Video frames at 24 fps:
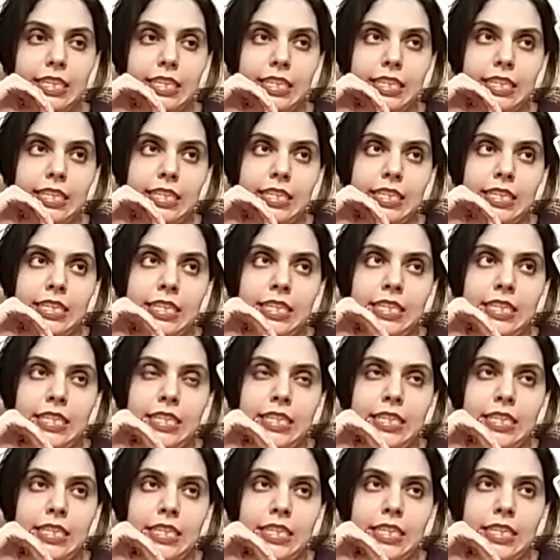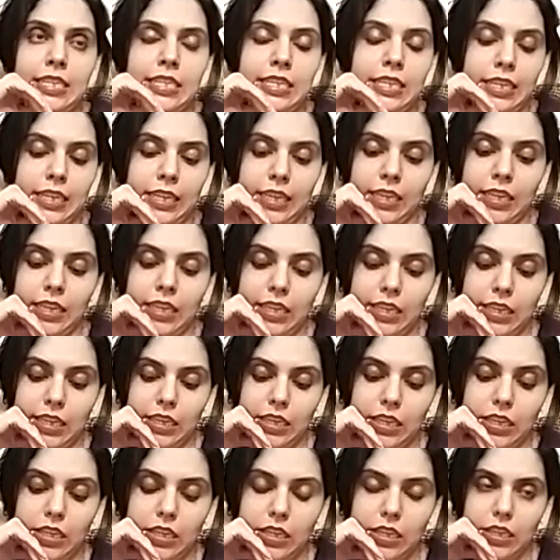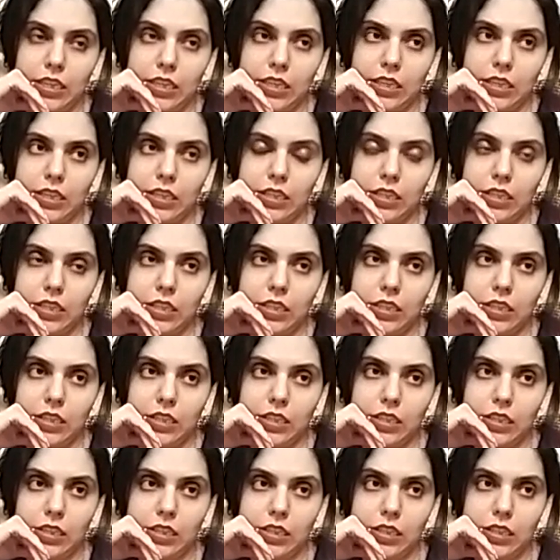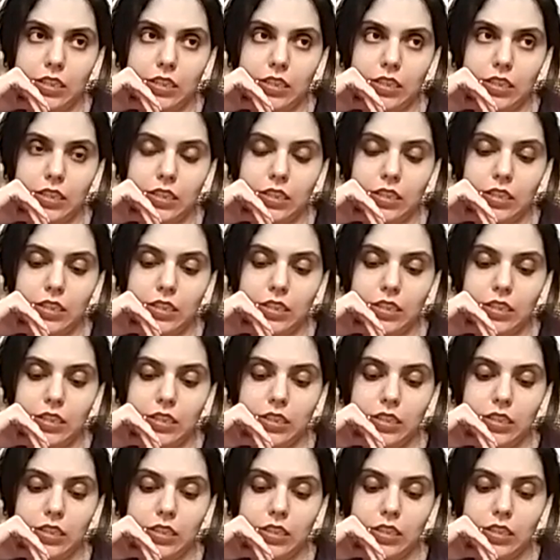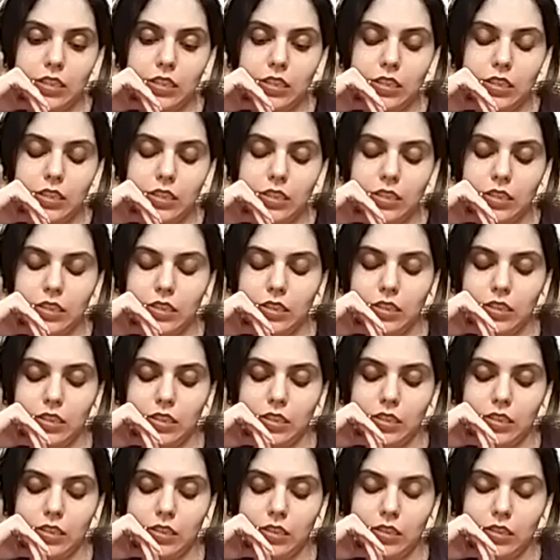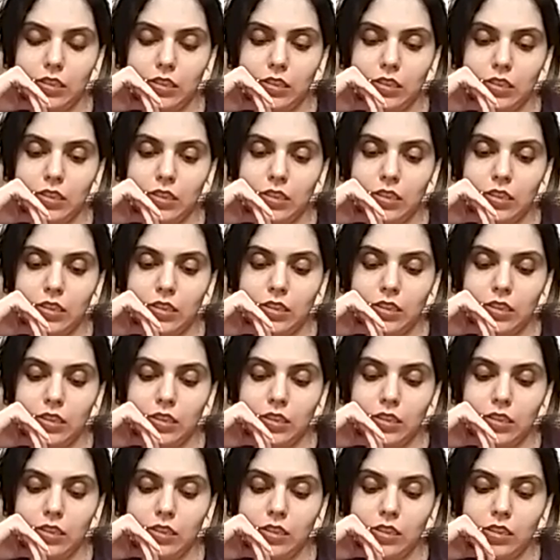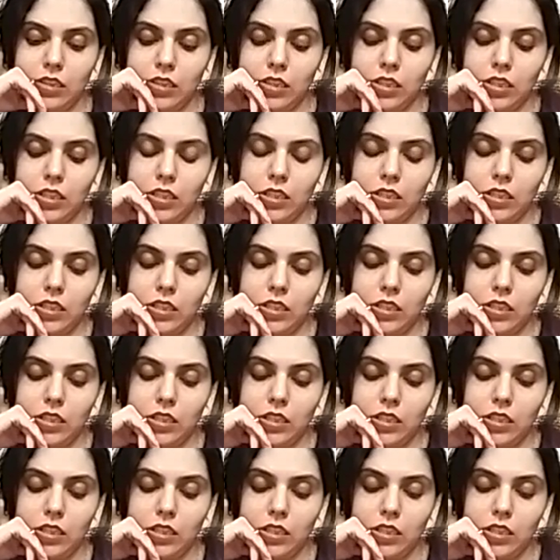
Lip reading: Nobody speaks.